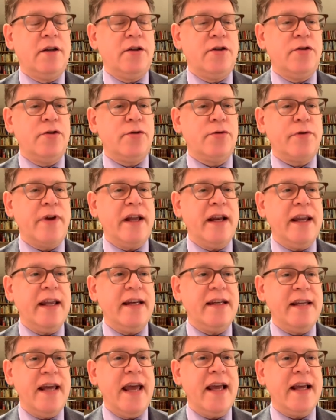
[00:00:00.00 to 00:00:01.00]
to really
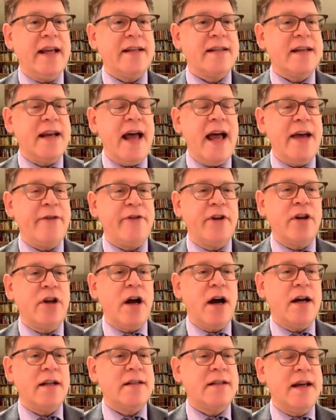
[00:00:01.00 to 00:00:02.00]
take his life. And
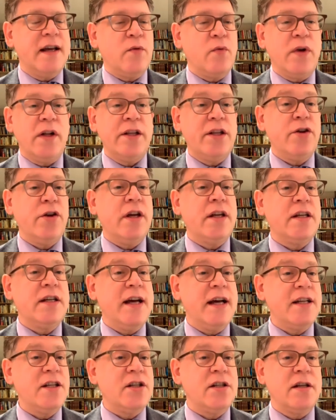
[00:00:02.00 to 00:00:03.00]
God said, "Well, you can
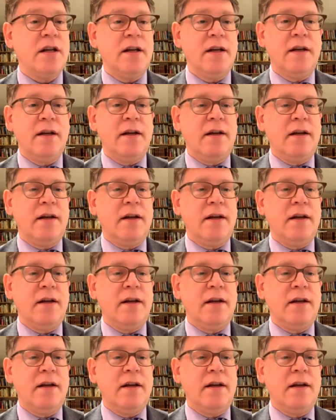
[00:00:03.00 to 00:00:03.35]
touch,